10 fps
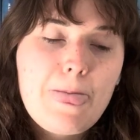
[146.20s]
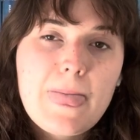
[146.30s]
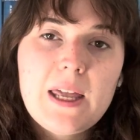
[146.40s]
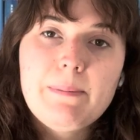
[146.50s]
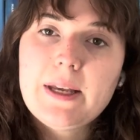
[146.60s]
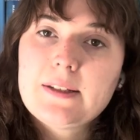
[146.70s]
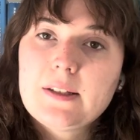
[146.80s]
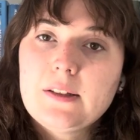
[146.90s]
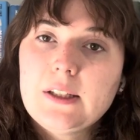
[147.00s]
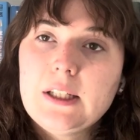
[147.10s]
it
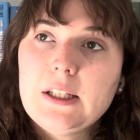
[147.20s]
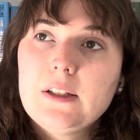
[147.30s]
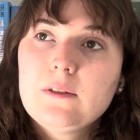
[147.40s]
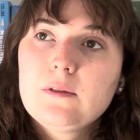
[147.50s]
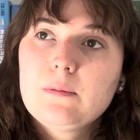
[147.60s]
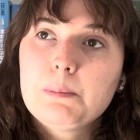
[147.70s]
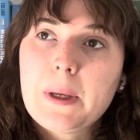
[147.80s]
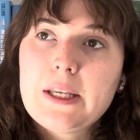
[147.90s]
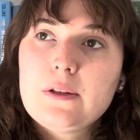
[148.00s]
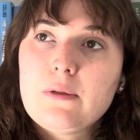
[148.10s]
basically
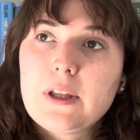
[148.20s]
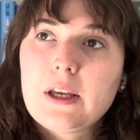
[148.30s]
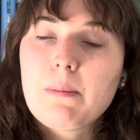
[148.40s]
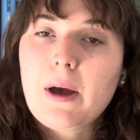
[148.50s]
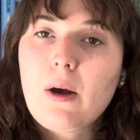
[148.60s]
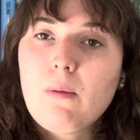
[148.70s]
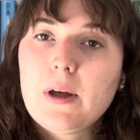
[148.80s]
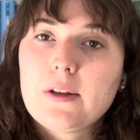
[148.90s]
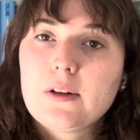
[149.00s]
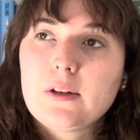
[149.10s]
makes you think about
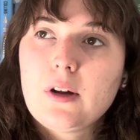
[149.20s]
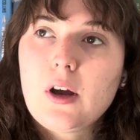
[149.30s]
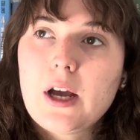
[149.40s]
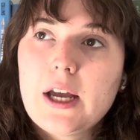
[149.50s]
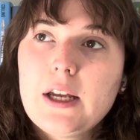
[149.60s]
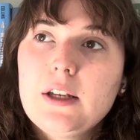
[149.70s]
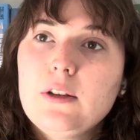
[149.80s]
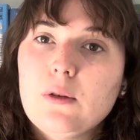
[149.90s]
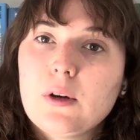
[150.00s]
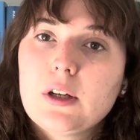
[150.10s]
whether or not
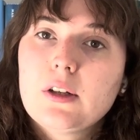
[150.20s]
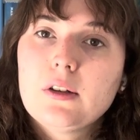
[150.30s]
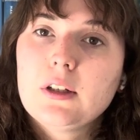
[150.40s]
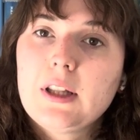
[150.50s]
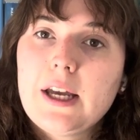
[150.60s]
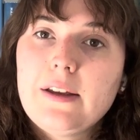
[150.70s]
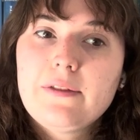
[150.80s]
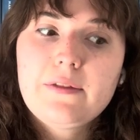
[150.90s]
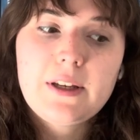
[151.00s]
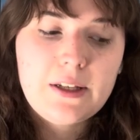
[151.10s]
your current
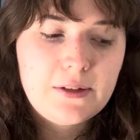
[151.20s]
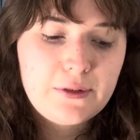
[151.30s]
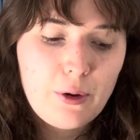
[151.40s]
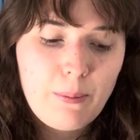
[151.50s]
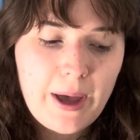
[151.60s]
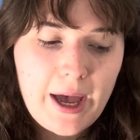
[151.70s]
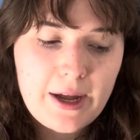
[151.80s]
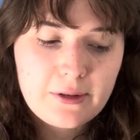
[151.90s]
life is so bad,